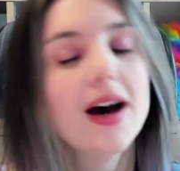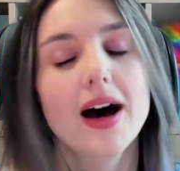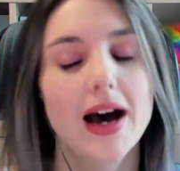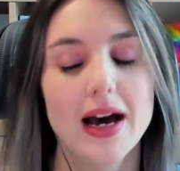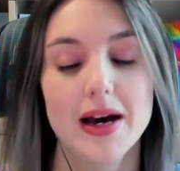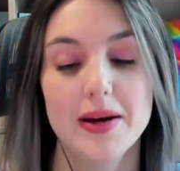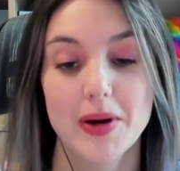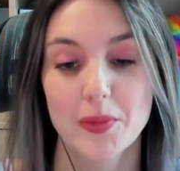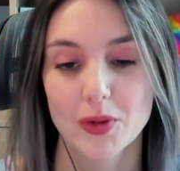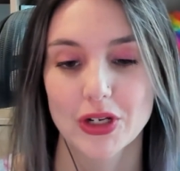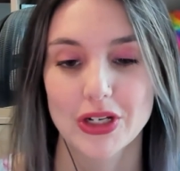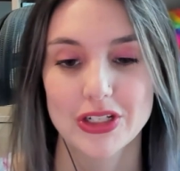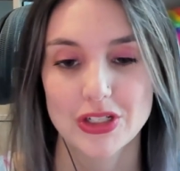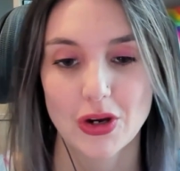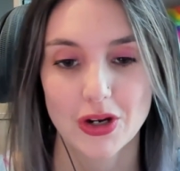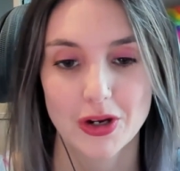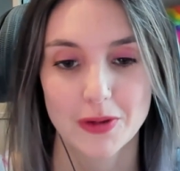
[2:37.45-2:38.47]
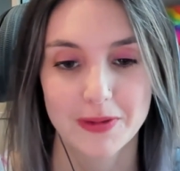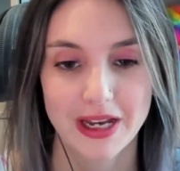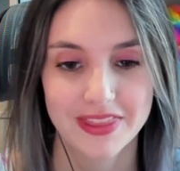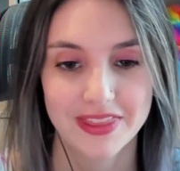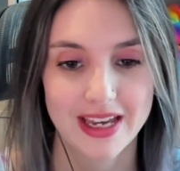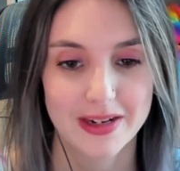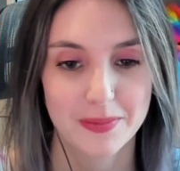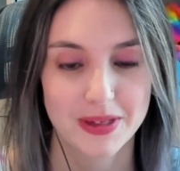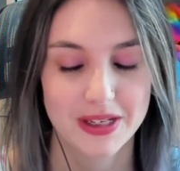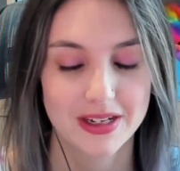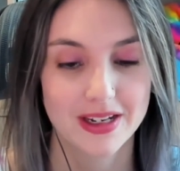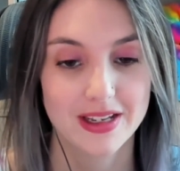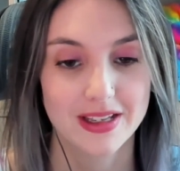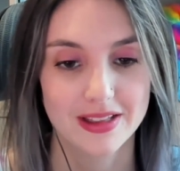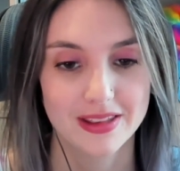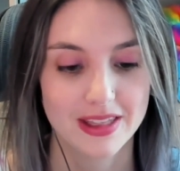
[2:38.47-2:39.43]
Um, and we're going to talk about that a bit
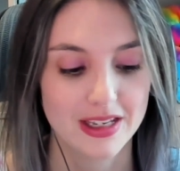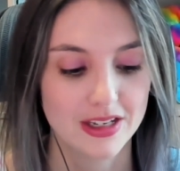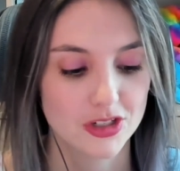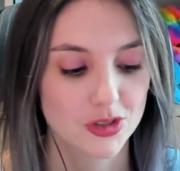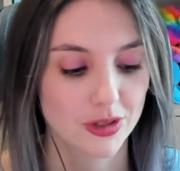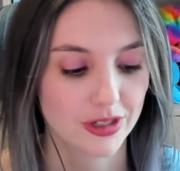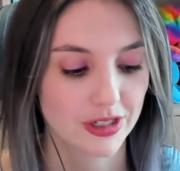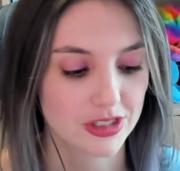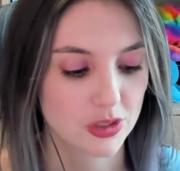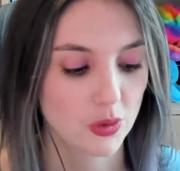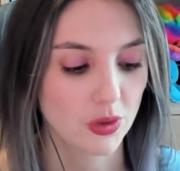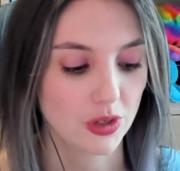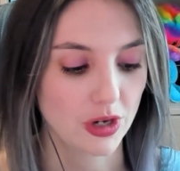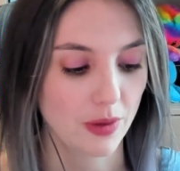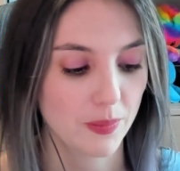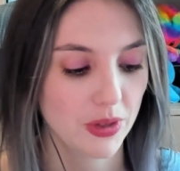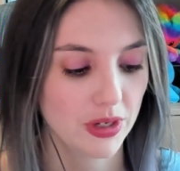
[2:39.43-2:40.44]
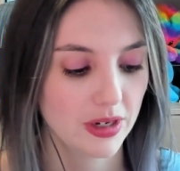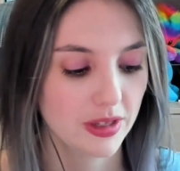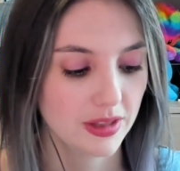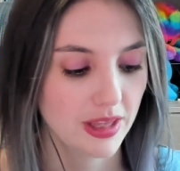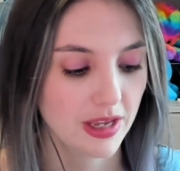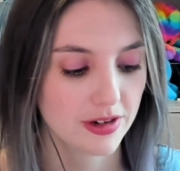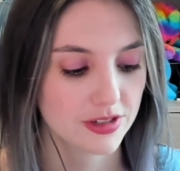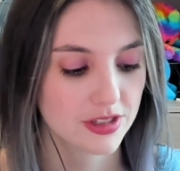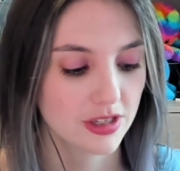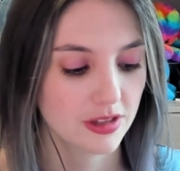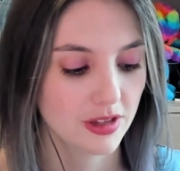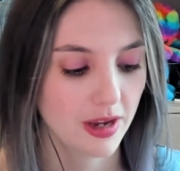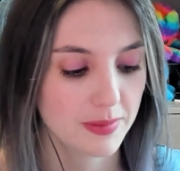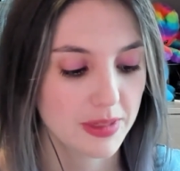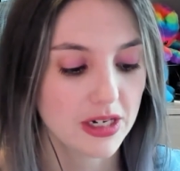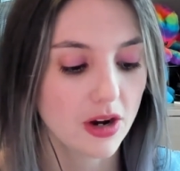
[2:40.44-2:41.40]
in the shortcuts corner. But there's,
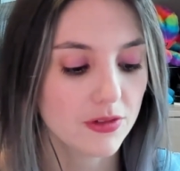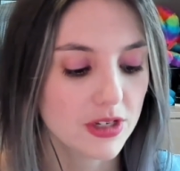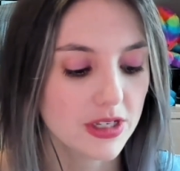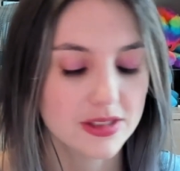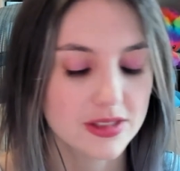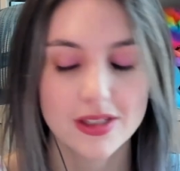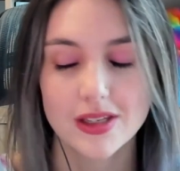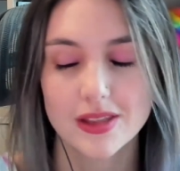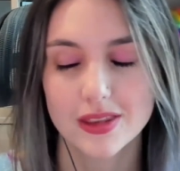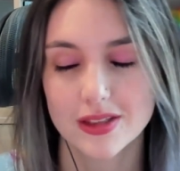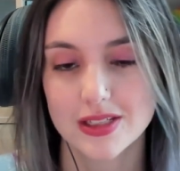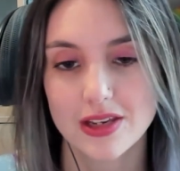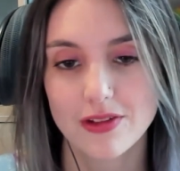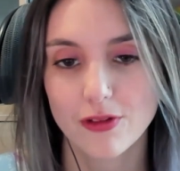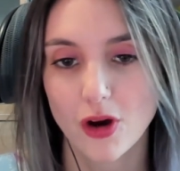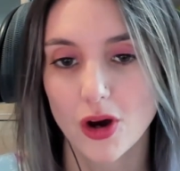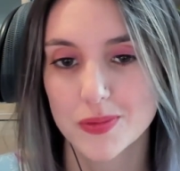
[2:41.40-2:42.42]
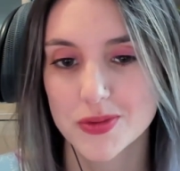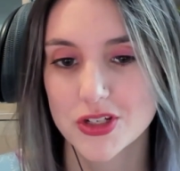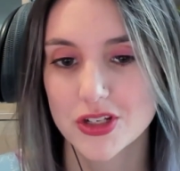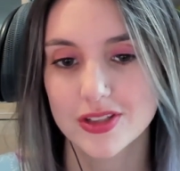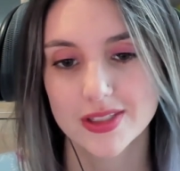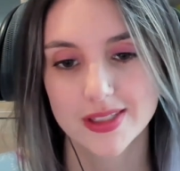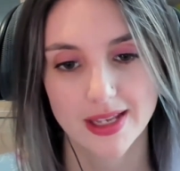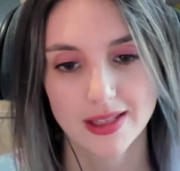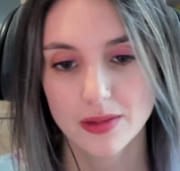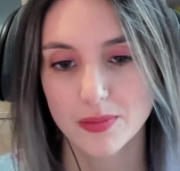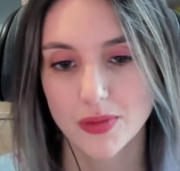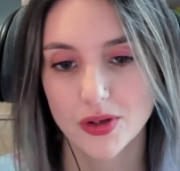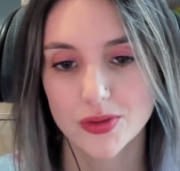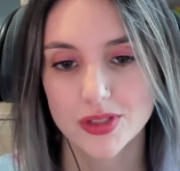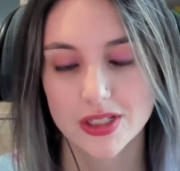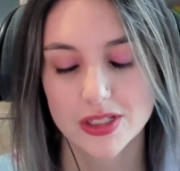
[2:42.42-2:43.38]
I mean, obviously the default option, silent
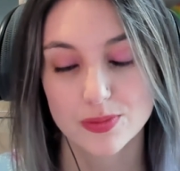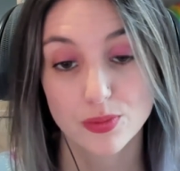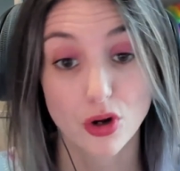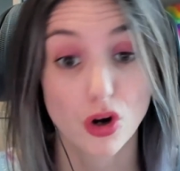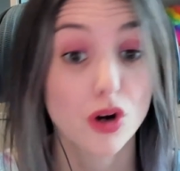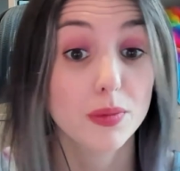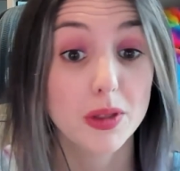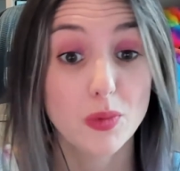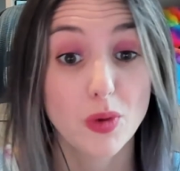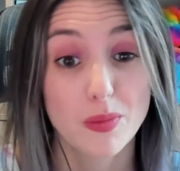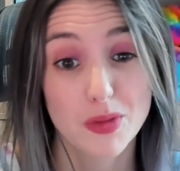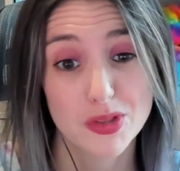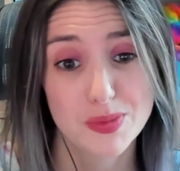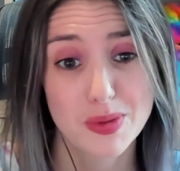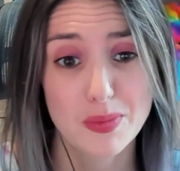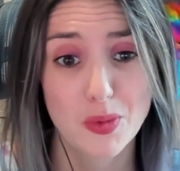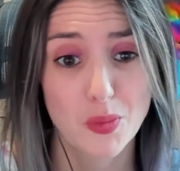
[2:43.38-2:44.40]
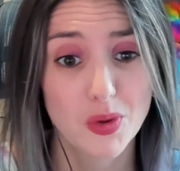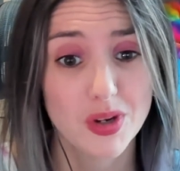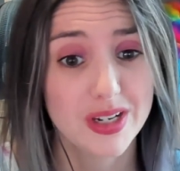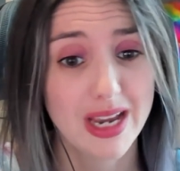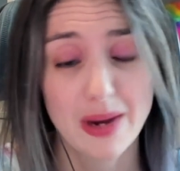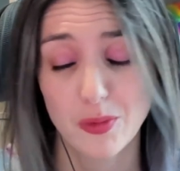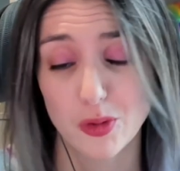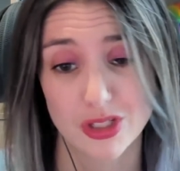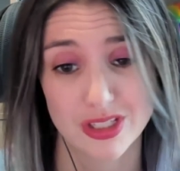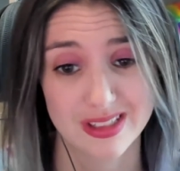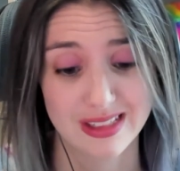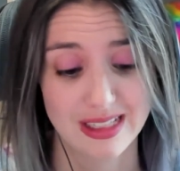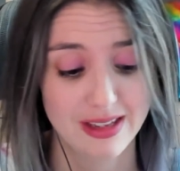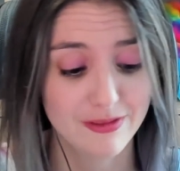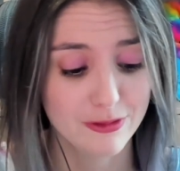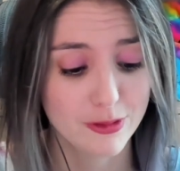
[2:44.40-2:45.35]
mode, is probably what most people want, and we'll just
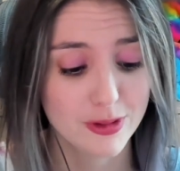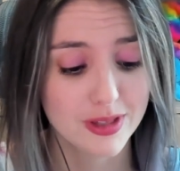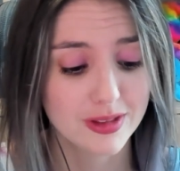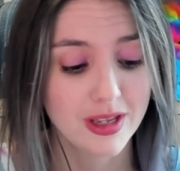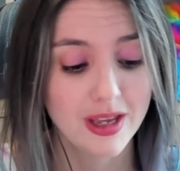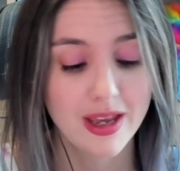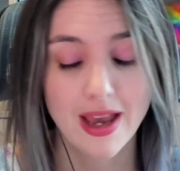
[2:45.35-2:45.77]
live with.